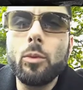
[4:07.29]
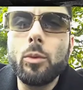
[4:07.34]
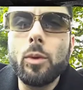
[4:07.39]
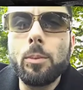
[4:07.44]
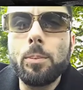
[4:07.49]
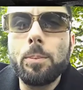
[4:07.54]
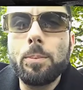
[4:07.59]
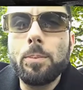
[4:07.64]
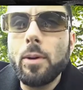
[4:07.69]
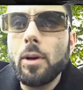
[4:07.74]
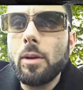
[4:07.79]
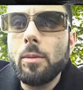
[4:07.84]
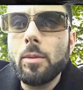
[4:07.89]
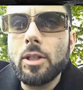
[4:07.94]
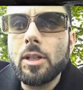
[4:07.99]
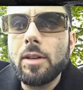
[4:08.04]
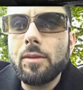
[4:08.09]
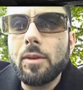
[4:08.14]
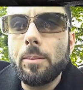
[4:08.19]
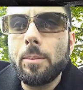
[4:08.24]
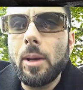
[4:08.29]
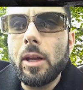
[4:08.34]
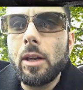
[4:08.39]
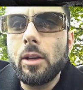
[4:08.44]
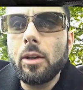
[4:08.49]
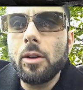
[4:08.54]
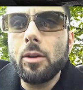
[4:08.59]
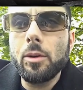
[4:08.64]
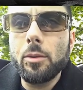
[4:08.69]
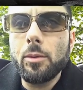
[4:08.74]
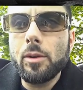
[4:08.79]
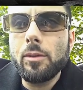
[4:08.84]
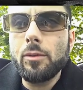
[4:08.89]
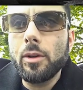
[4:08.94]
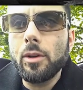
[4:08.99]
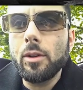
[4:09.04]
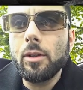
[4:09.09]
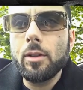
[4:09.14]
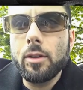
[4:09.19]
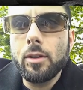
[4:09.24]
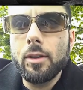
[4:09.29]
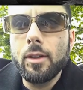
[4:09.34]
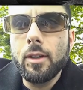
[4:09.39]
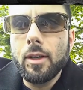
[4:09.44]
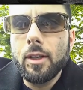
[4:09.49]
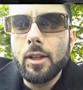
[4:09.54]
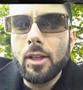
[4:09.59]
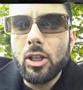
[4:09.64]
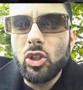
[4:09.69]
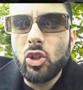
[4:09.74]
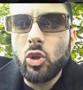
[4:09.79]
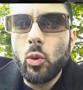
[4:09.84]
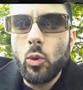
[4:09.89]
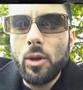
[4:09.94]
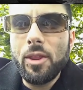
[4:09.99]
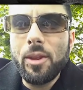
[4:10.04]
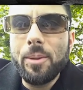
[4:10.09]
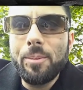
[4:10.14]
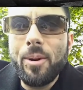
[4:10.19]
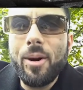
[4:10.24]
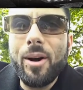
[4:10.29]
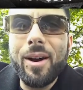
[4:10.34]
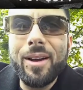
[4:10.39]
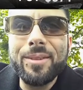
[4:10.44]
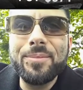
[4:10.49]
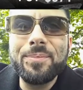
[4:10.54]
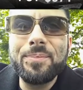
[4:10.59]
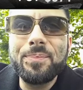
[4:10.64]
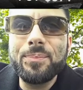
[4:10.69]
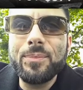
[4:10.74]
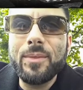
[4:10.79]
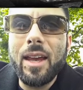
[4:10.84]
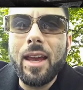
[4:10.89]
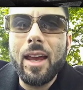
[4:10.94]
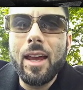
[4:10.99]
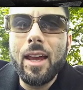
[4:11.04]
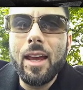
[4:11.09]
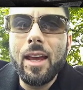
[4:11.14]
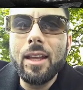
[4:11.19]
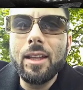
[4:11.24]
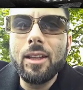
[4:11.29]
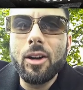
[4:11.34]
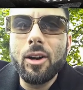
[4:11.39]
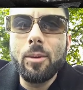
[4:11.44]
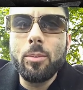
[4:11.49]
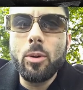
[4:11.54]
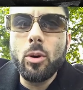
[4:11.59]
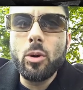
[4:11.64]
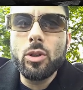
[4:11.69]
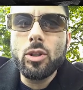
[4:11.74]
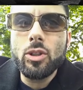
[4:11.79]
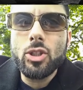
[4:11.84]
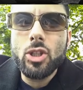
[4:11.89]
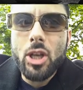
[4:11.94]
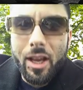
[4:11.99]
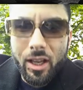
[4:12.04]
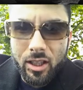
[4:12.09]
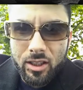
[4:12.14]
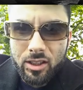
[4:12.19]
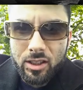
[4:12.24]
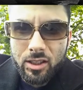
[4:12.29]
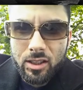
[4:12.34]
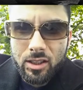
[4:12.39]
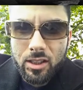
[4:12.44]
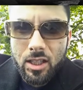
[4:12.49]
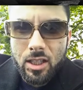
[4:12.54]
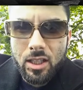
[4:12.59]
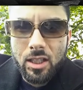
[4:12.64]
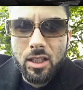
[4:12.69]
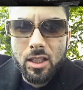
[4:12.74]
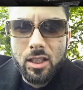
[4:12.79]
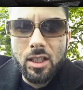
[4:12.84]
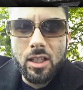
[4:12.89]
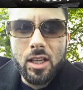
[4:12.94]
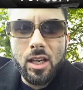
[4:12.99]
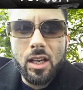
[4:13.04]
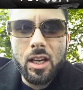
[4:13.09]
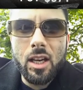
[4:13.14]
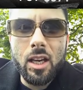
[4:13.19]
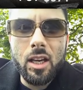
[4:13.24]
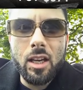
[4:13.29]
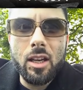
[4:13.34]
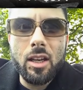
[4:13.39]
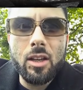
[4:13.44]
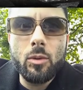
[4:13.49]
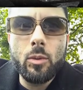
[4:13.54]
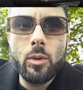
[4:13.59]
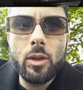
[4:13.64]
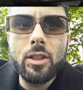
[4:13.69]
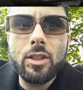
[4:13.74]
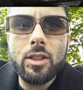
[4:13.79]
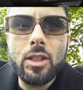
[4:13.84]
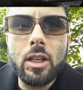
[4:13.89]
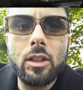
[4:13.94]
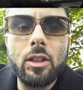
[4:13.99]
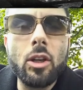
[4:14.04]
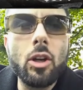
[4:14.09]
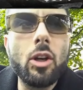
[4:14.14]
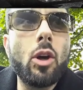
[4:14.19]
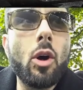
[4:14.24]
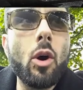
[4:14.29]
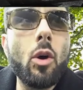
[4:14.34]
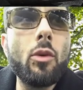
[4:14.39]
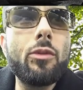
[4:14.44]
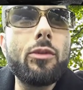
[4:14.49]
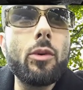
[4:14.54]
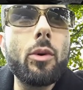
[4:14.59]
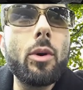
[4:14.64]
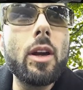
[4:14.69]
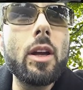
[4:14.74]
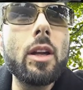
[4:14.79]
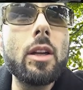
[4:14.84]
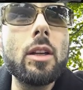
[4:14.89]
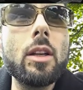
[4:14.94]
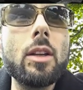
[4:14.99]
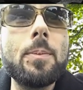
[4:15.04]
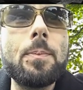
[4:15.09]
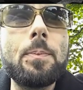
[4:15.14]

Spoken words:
we pretty much have to bet here on the river to win the pot. And our opponent checks. And we decide to go for it.